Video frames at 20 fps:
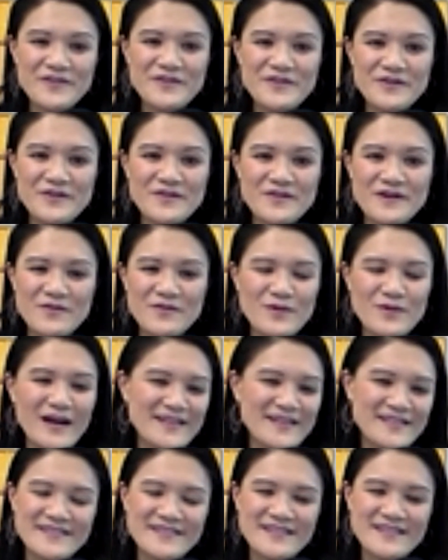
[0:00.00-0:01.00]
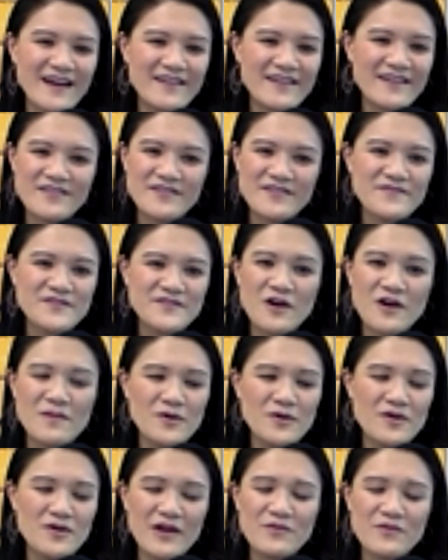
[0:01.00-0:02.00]
You know, a rising tide lifts all
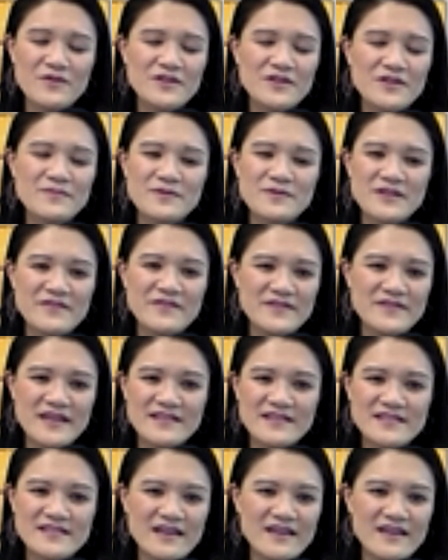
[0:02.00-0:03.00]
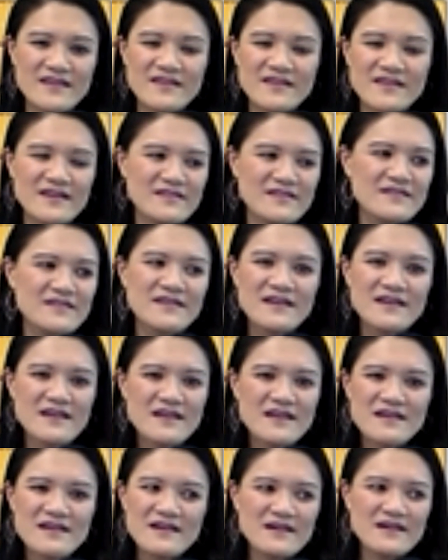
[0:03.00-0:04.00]
boats. I really believe in that saying and
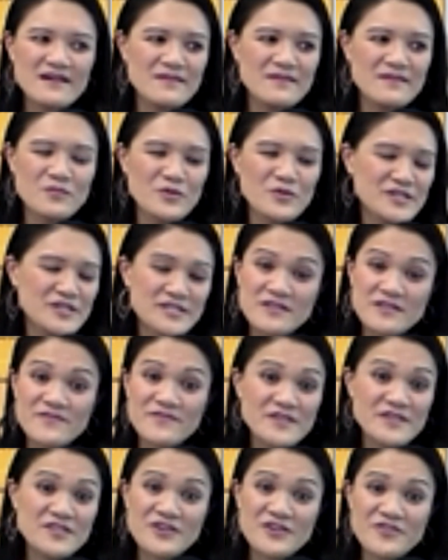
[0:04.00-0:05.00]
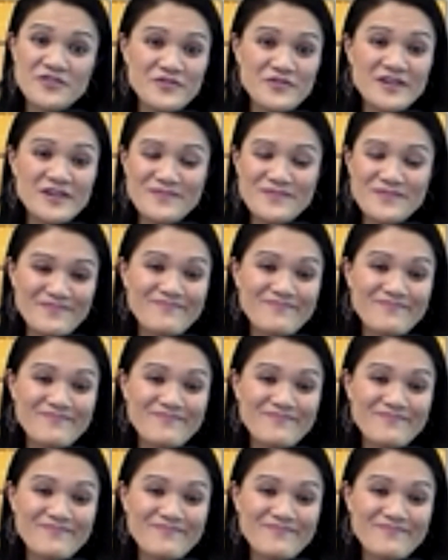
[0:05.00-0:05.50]
um, we just lift each other up.